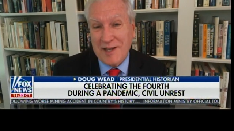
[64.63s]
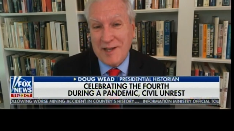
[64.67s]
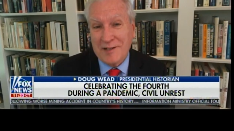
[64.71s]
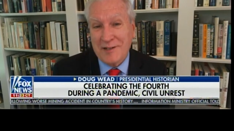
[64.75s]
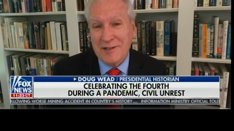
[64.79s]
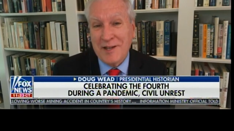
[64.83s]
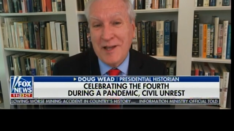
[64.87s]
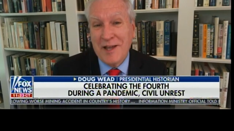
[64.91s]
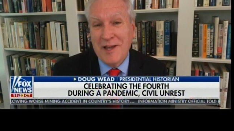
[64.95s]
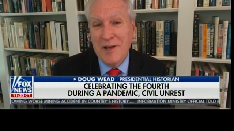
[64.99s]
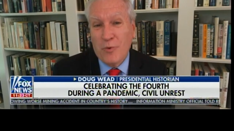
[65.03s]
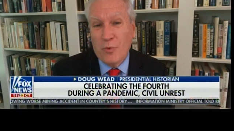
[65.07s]
at
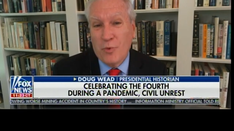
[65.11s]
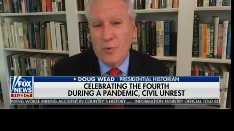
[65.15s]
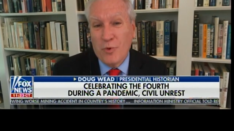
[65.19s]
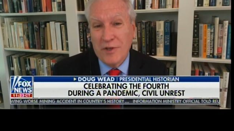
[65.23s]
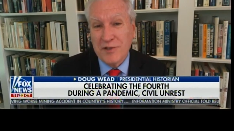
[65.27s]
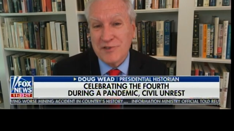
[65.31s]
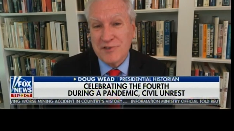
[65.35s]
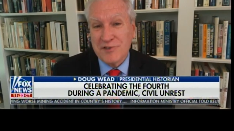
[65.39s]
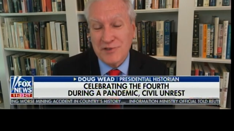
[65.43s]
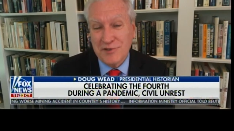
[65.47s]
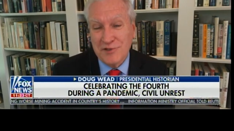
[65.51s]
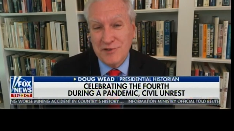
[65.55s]

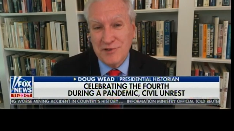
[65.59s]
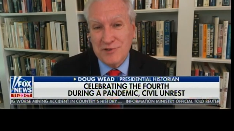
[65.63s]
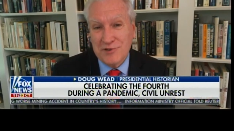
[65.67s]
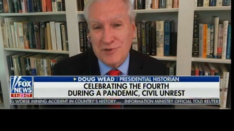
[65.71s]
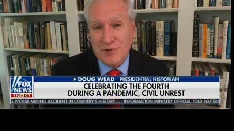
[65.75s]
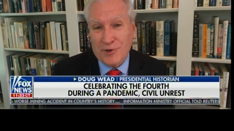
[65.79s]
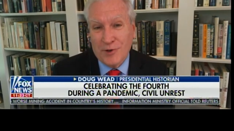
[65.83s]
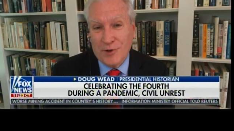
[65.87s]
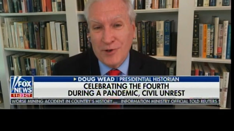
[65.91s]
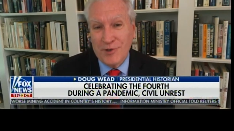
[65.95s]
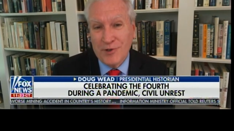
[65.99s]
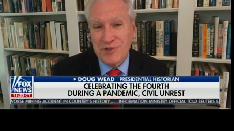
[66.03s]
Wilson's
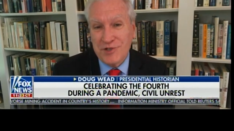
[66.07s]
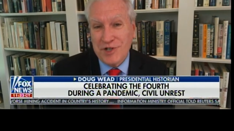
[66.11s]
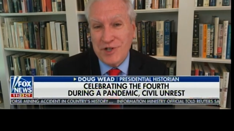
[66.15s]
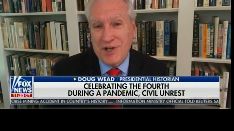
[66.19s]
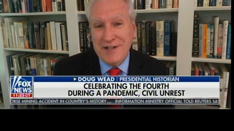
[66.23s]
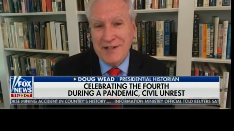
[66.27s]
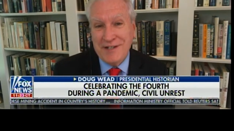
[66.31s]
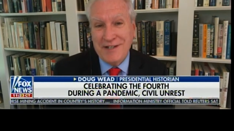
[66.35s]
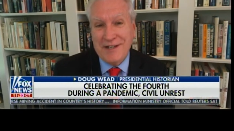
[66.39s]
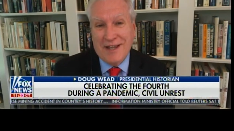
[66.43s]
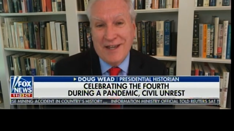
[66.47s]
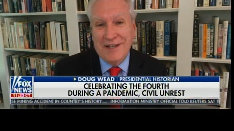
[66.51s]

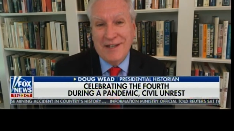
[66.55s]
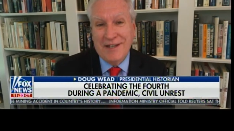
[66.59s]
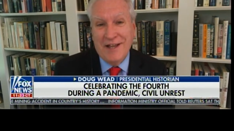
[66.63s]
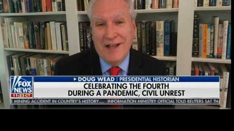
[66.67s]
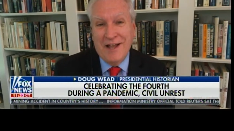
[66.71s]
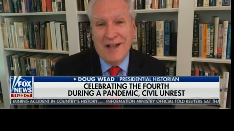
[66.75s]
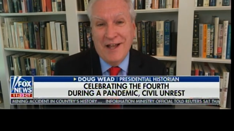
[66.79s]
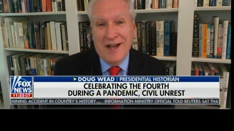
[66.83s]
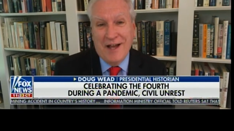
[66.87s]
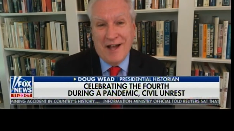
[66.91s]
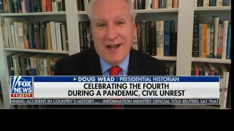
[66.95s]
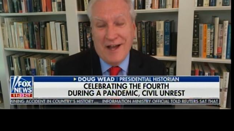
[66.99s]
urging, and
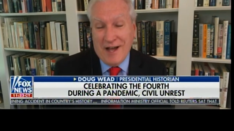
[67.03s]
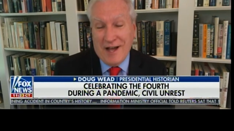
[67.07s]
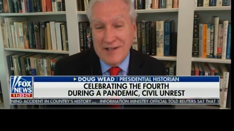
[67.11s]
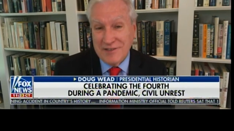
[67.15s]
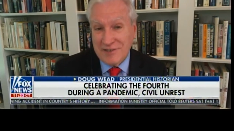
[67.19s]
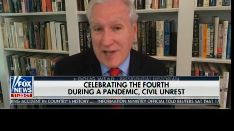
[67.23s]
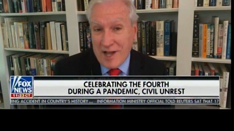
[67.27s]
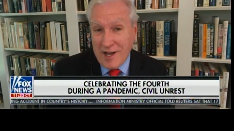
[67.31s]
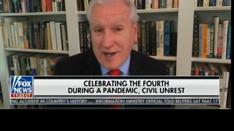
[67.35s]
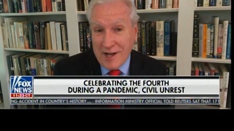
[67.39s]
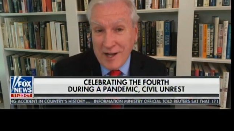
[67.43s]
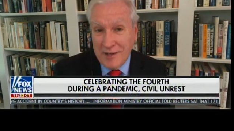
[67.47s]

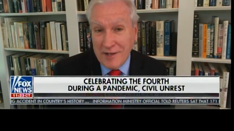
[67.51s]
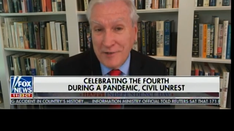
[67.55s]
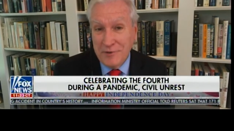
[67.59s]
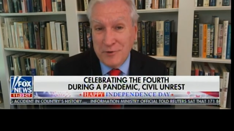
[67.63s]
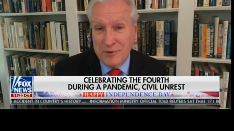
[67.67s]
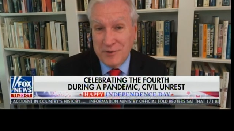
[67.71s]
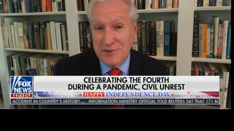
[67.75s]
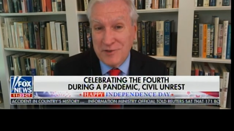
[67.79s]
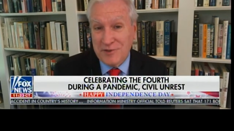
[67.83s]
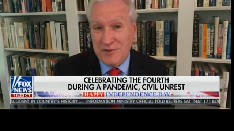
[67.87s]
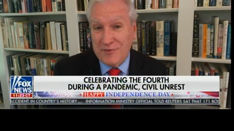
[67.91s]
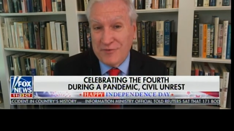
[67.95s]

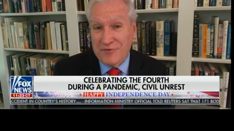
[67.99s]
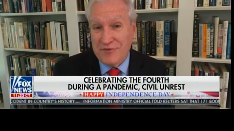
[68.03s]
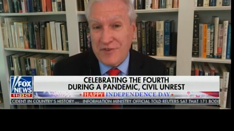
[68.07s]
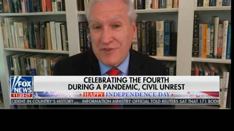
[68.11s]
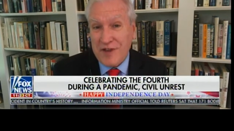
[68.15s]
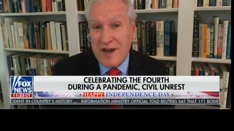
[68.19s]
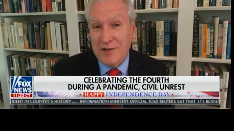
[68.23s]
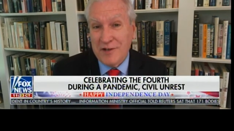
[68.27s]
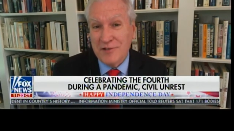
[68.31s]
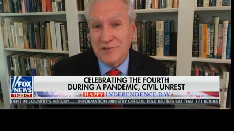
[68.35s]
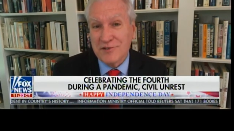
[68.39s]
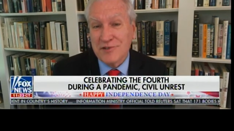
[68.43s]
hundreds of
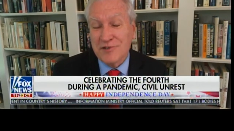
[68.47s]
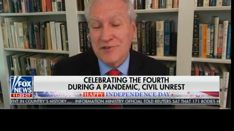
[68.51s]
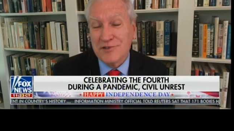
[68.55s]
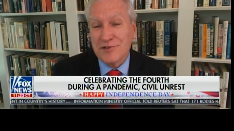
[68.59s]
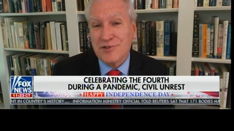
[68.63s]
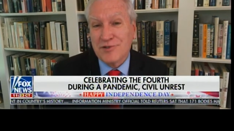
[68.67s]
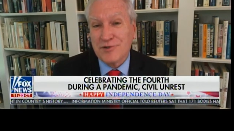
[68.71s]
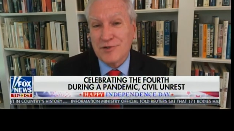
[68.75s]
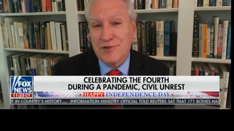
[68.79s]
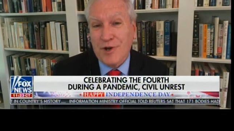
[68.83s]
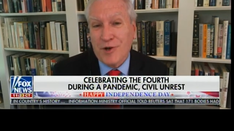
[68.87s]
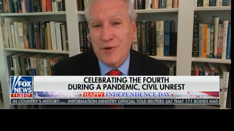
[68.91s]

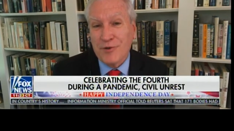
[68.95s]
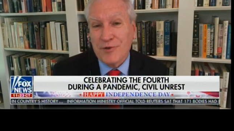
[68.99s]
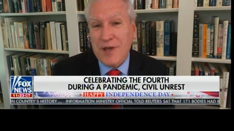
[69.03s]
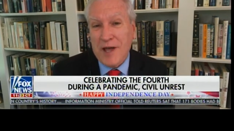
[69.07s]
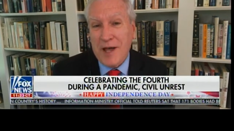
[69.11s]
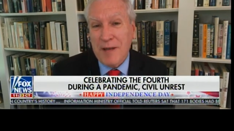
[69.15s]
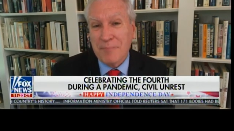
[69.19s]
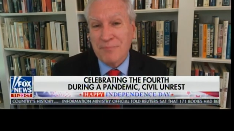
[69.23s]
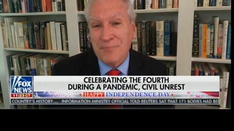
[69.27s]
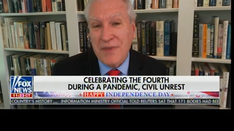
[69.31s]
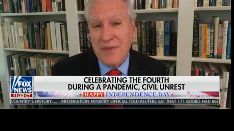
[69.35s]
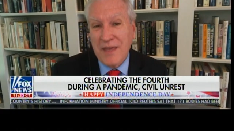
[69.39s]
thousands showed
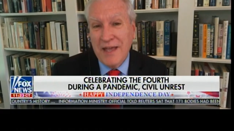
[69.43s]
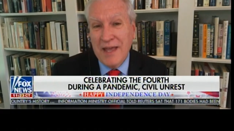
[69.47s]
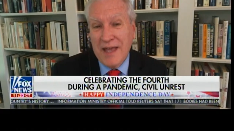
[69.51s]
up.